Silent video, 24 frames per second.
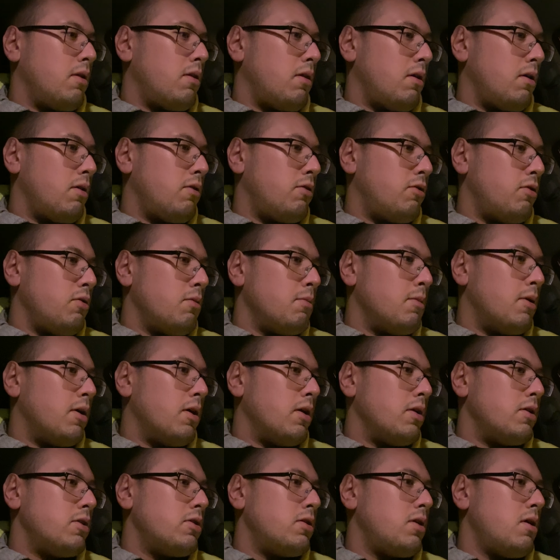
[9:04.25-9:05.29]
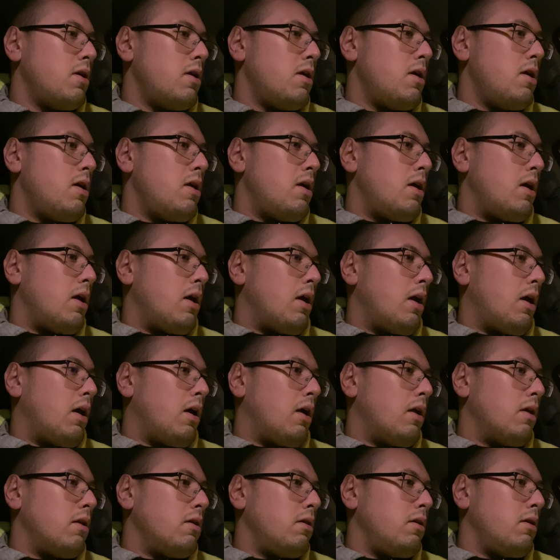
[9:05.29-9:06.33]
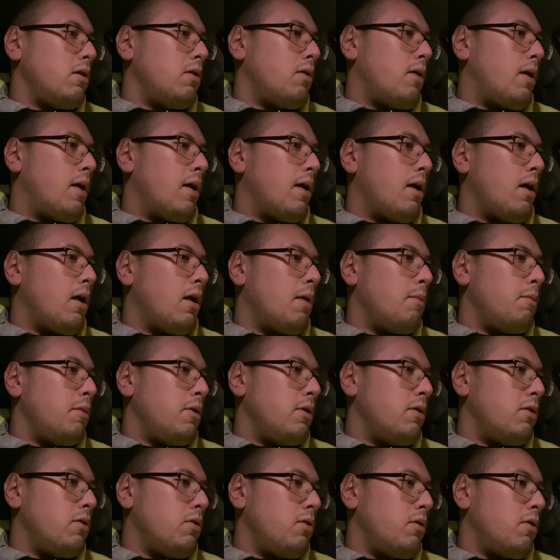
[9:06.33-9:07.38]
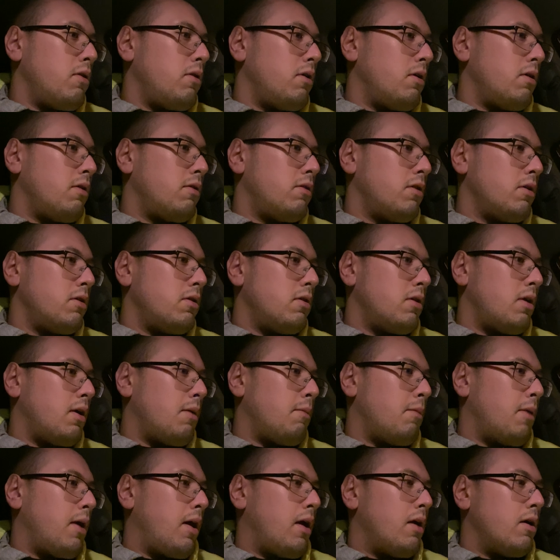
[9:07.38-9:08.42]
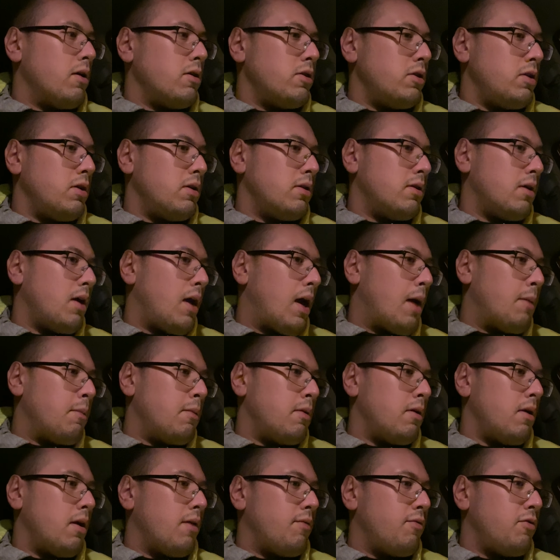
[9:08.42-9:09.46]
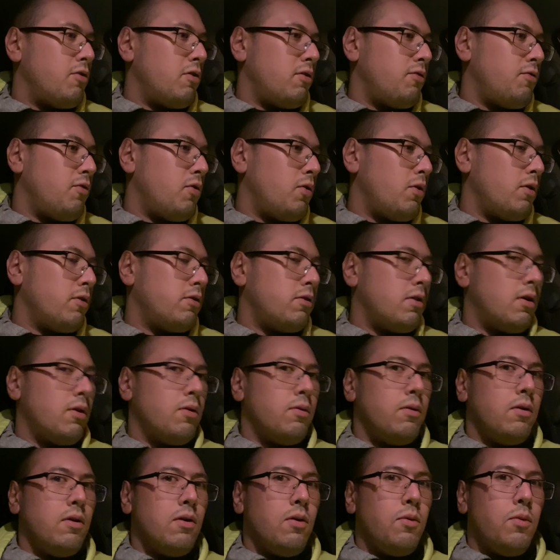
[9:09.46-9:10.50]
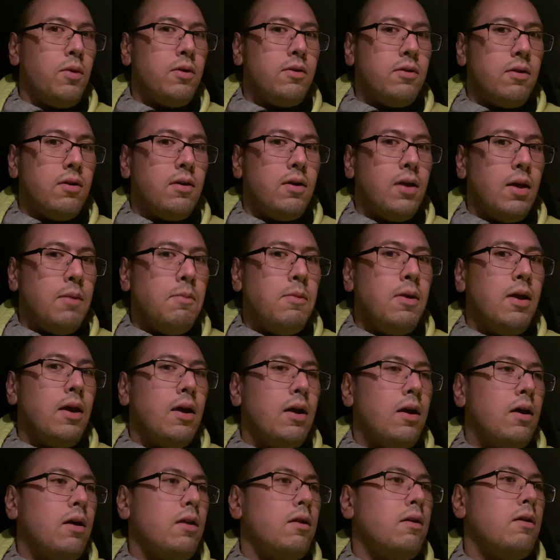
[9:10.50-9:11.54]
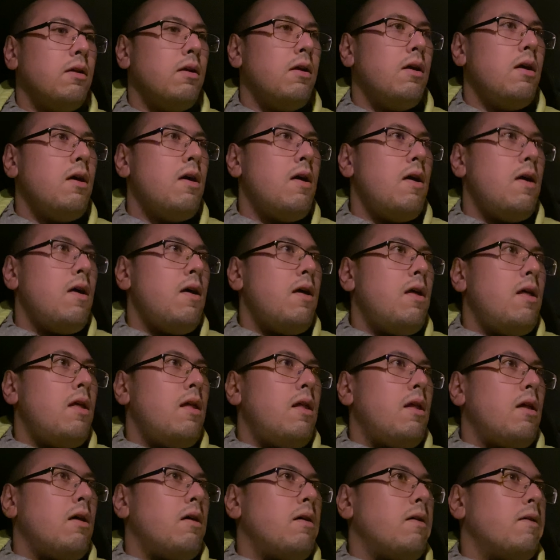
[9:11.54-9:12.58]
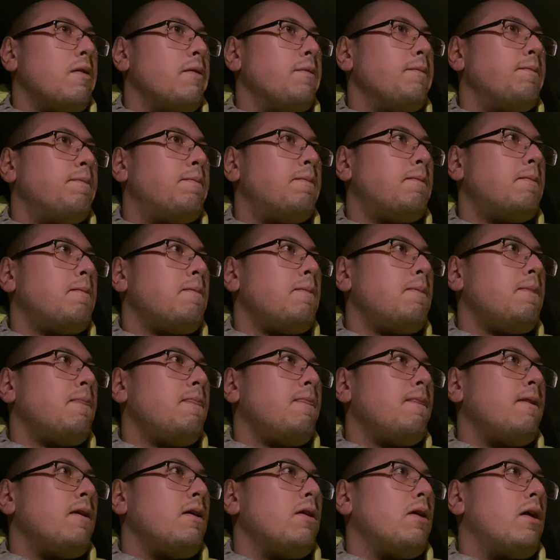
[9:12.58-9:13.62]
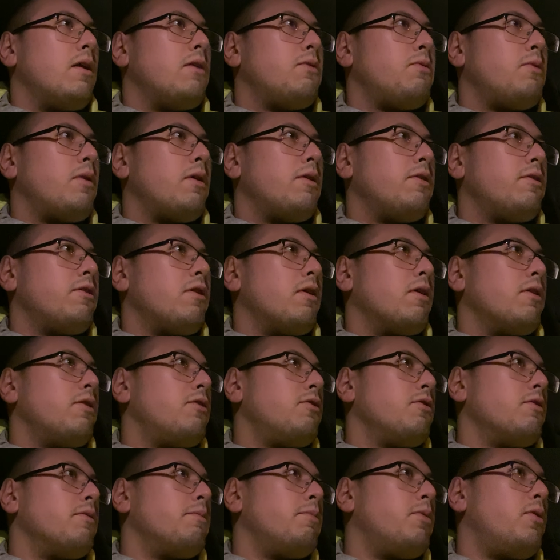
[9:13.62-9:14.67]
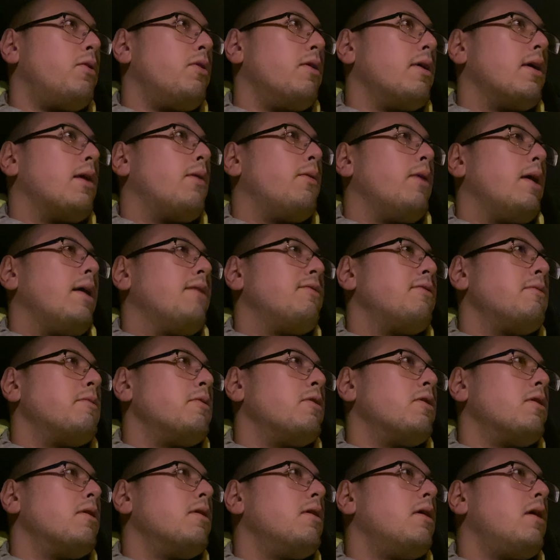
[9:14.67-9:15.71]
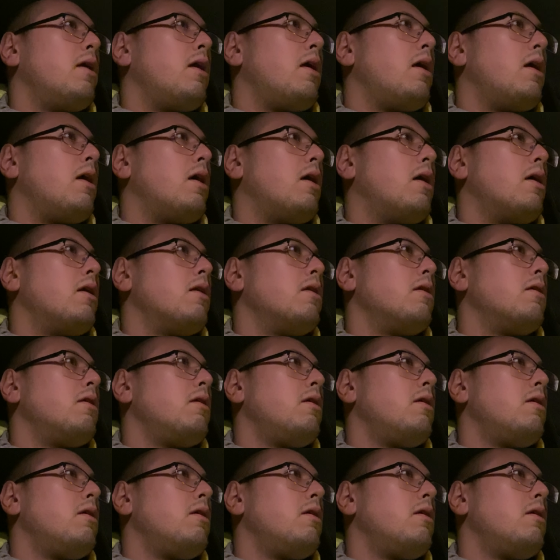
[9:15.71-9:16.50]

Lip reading: things too much, and I gotta be doing things such that I have my energy and time and effort is focused on what's gonna get me ahead. um that's when I started sort of pulling away from her. And